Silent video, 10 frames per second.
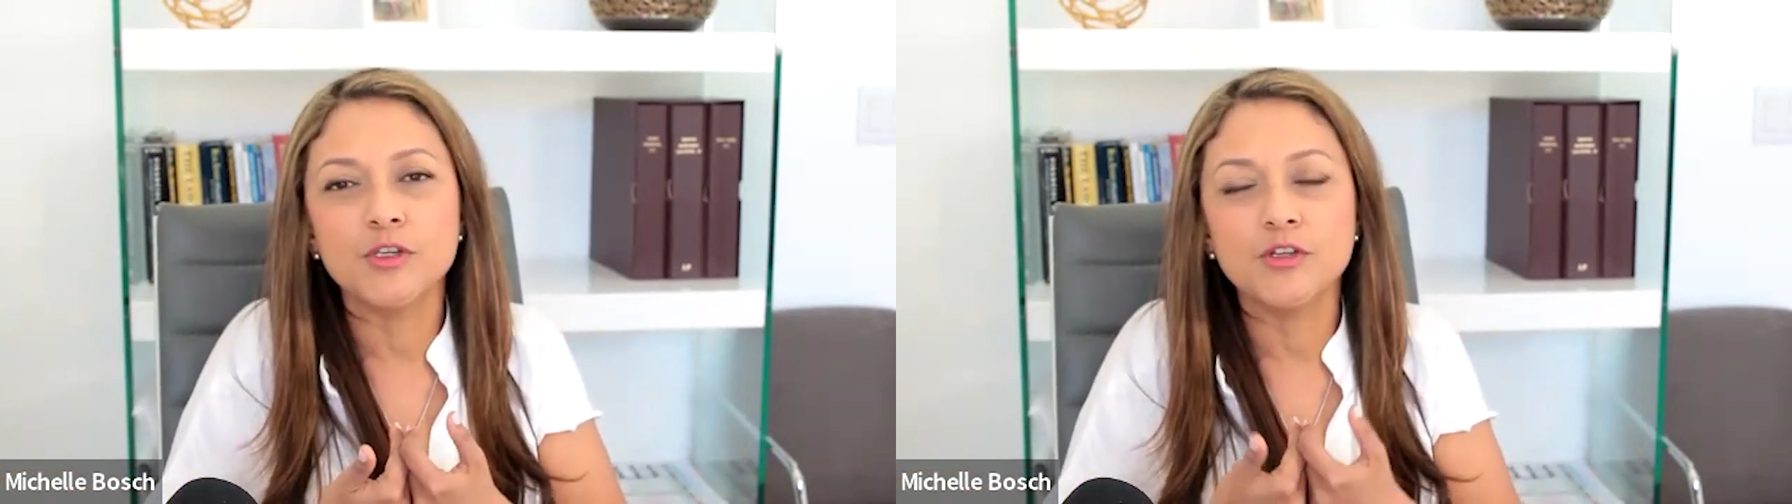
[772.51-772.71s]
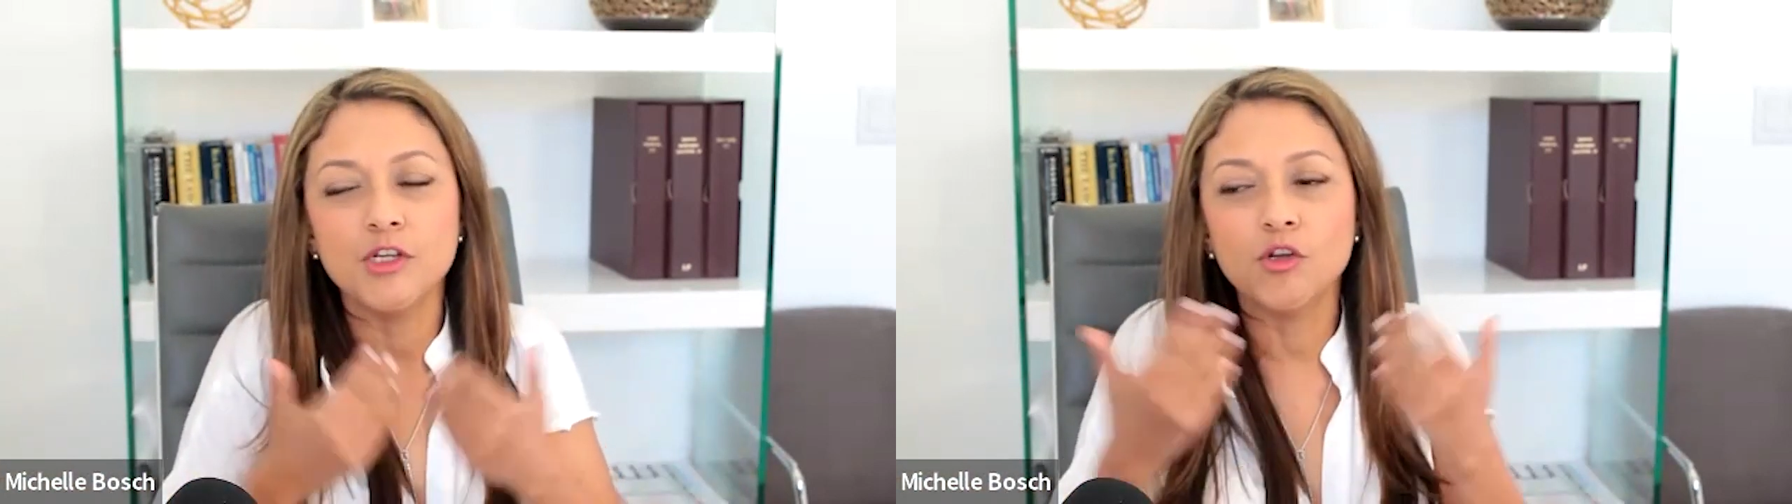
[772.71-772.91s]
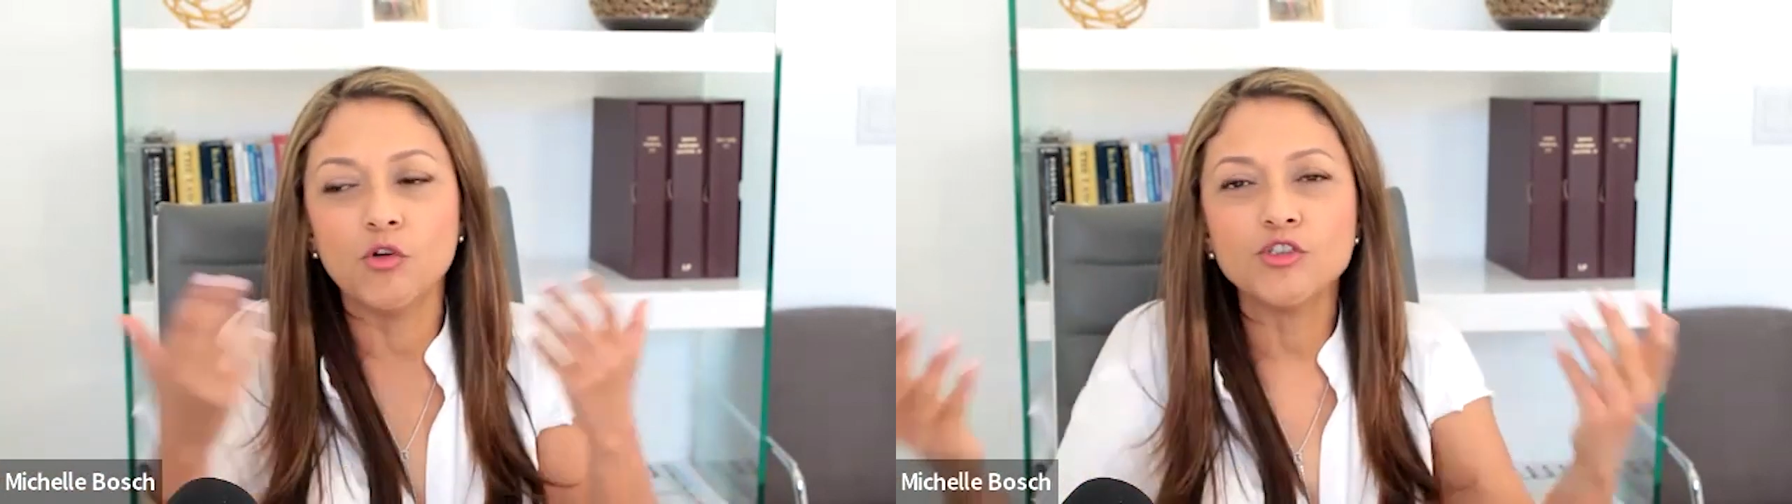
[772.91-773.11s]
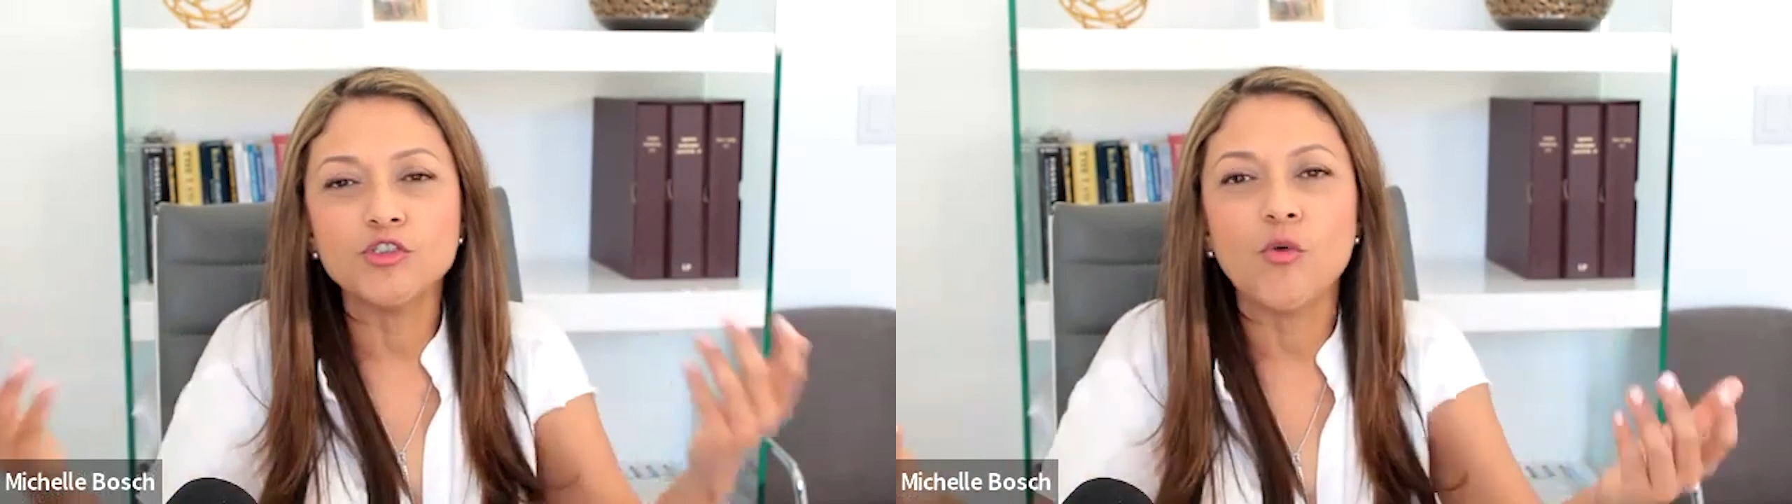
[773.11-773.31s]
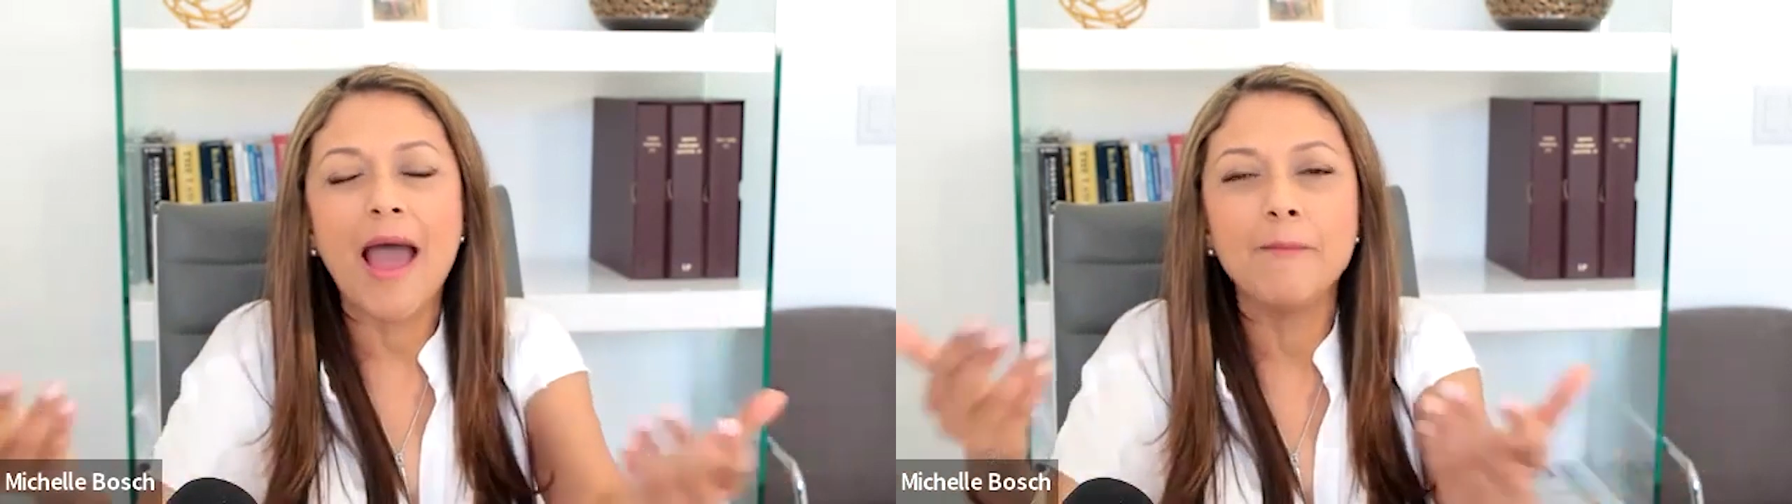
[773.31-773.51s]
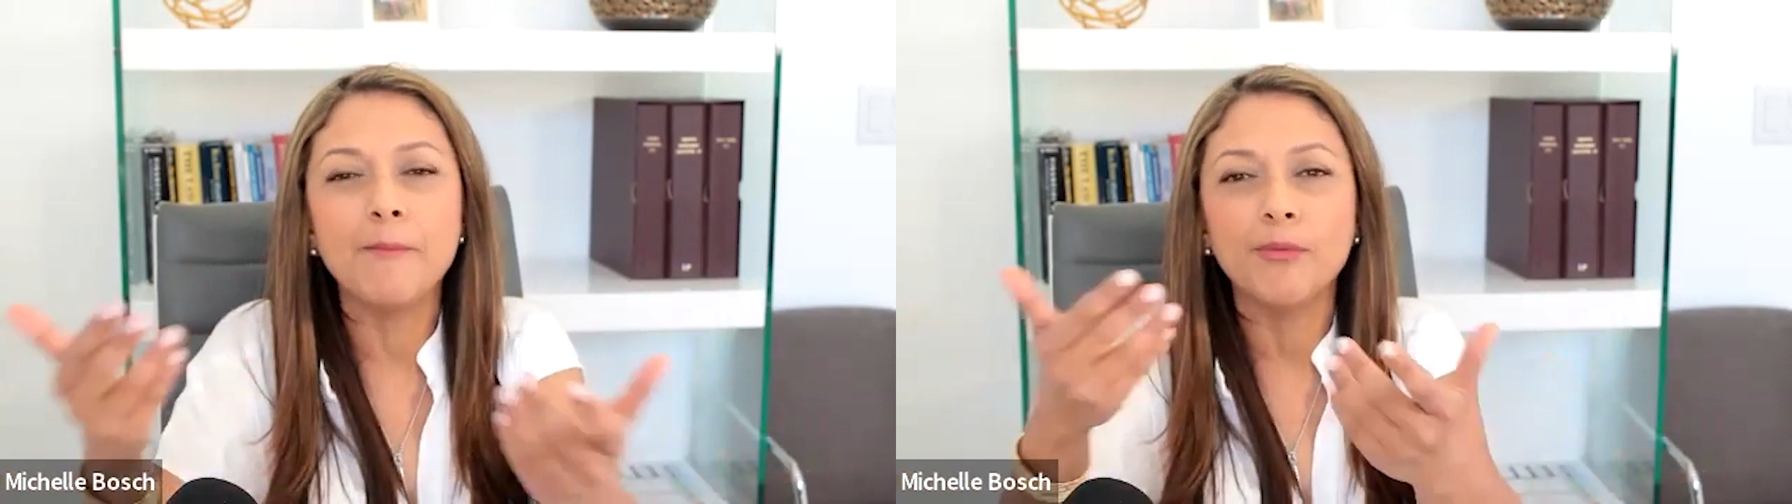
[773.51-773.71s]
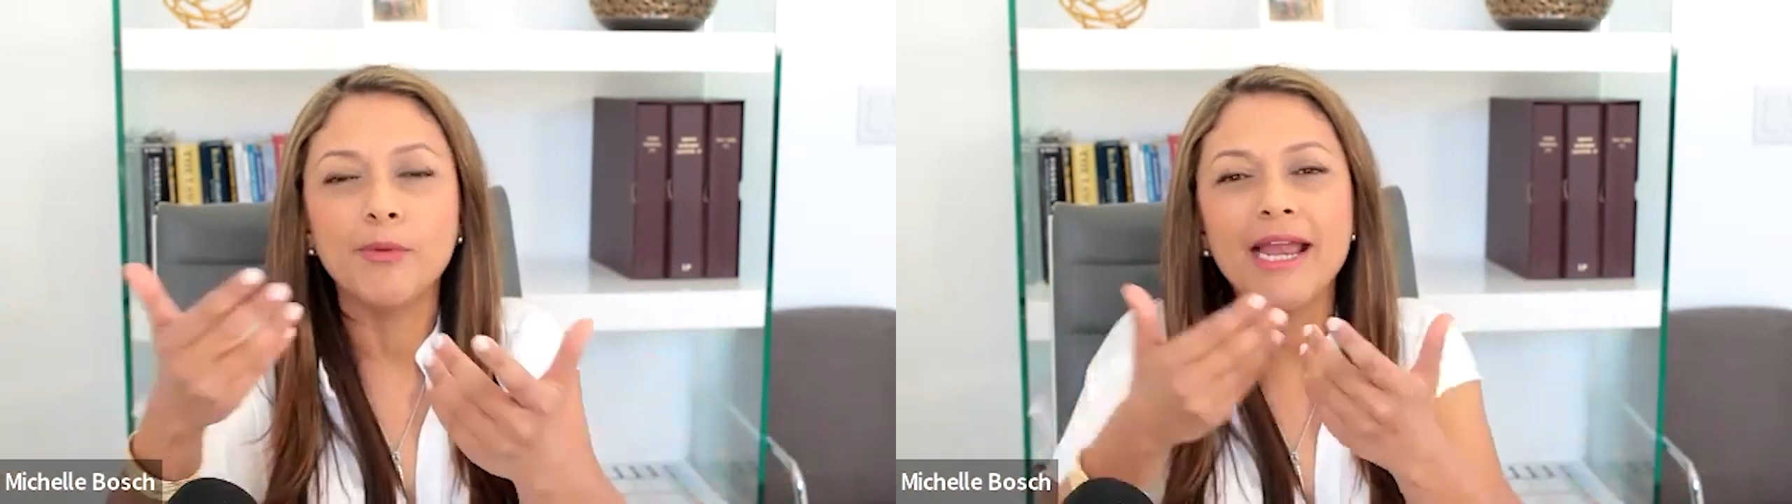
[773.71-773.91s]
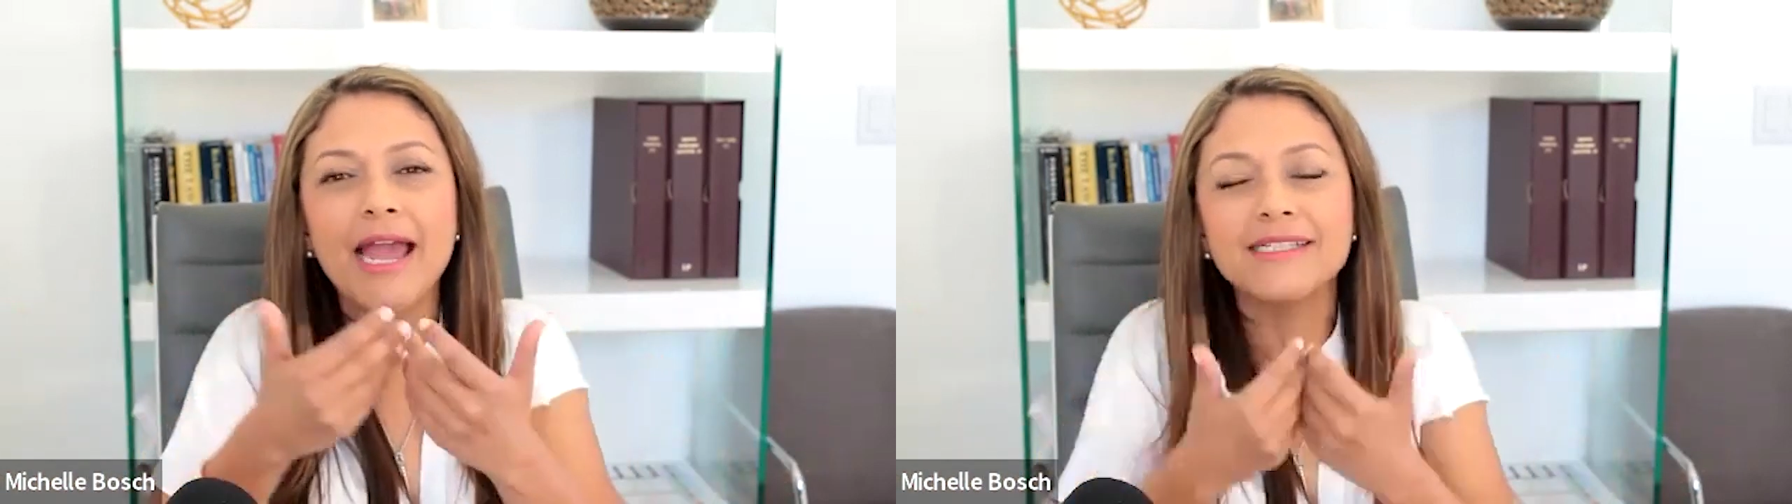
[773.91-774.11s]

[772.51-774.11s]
in order to bring